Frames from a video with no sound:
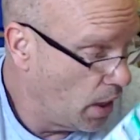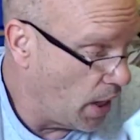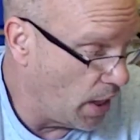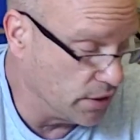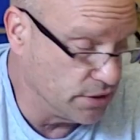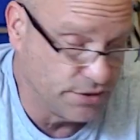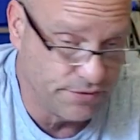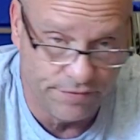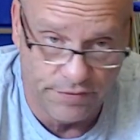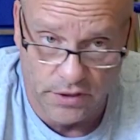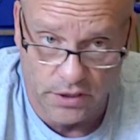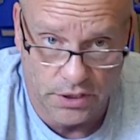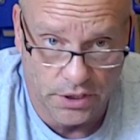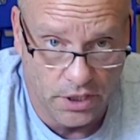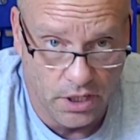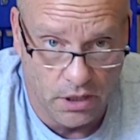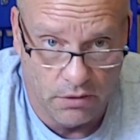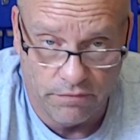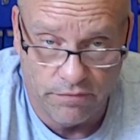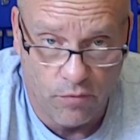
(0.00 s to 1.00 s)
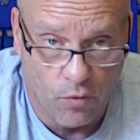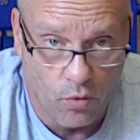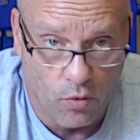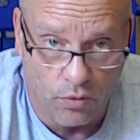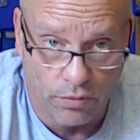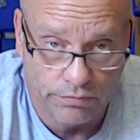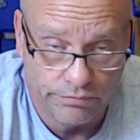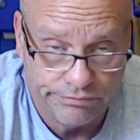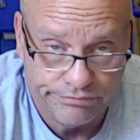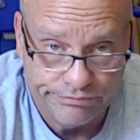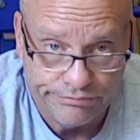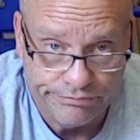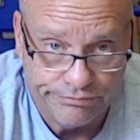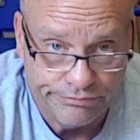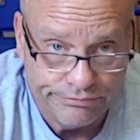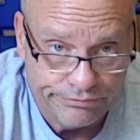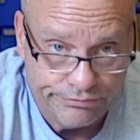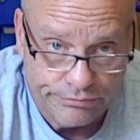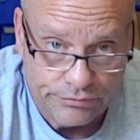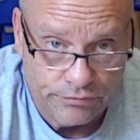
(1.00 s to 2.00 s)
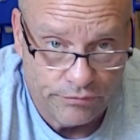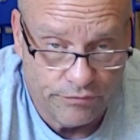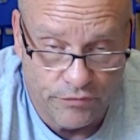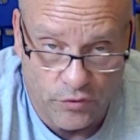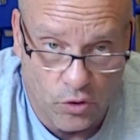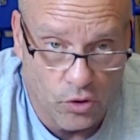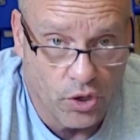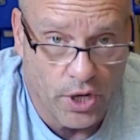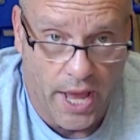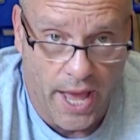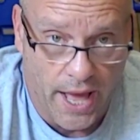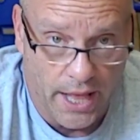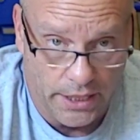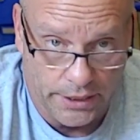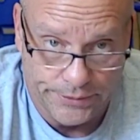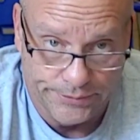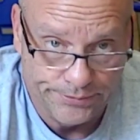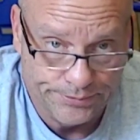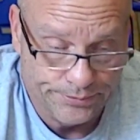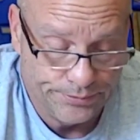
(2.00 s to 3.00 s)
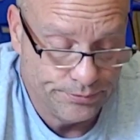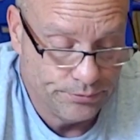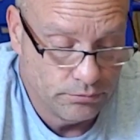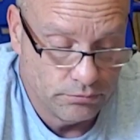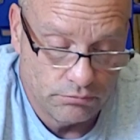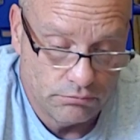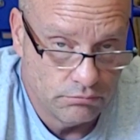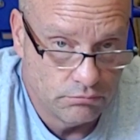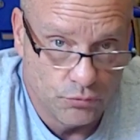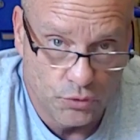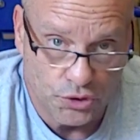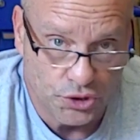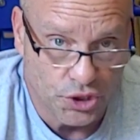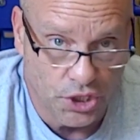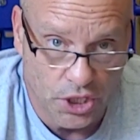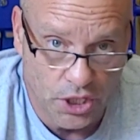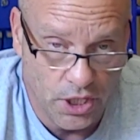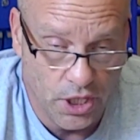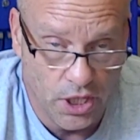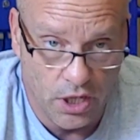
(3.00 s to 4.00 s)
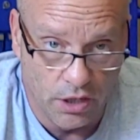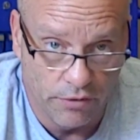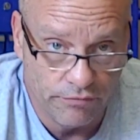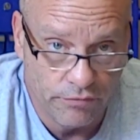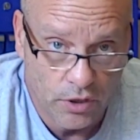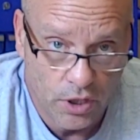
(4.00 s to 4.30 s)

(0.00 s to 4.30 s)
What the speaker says: I just filled it up for a full gallon. It's good enough.